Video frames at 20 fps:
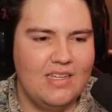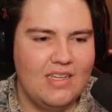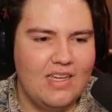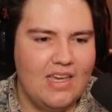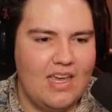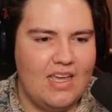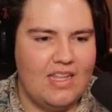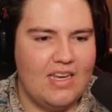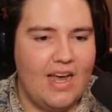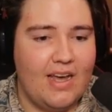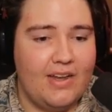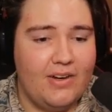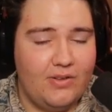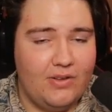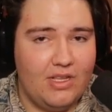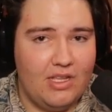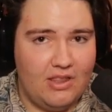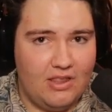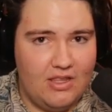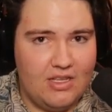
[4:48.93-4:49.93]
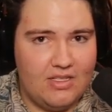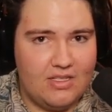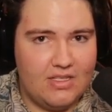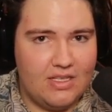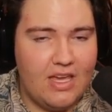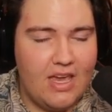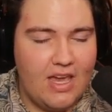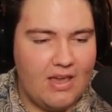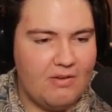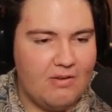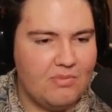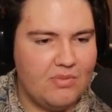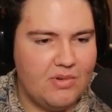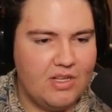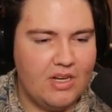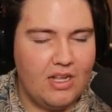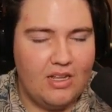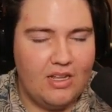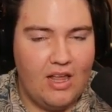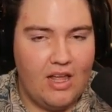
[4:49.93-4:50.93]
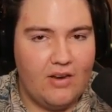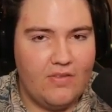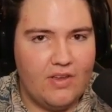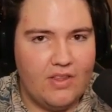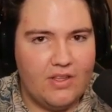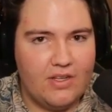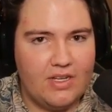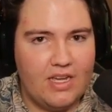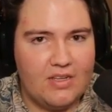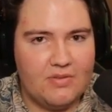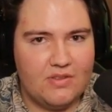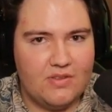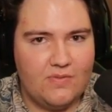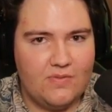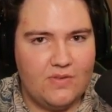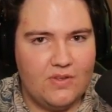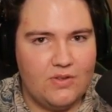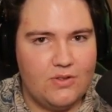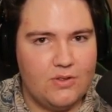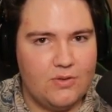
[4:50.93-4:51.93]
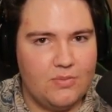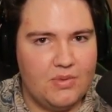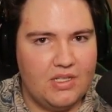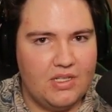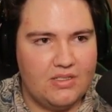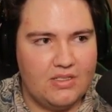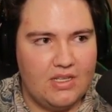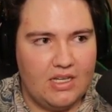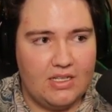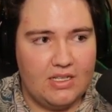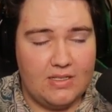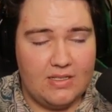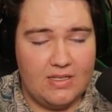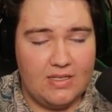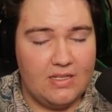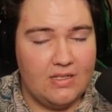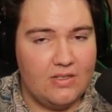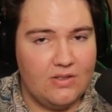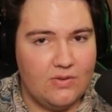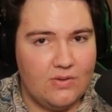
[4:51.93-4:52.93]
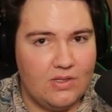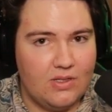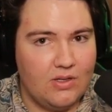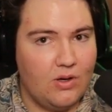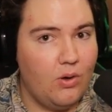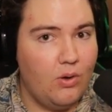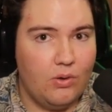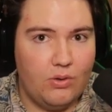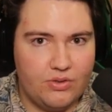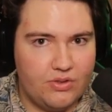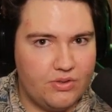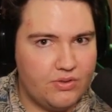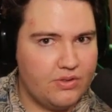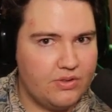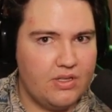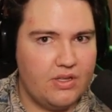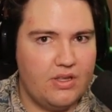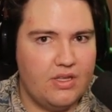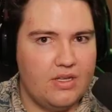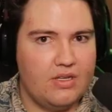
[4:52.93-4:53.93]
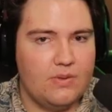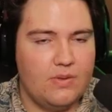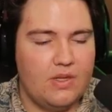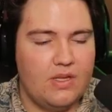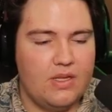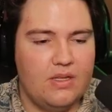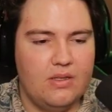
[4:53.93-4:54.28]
in not only this game, but a lot of other games in the future, because I could see doing all sorts of things with it.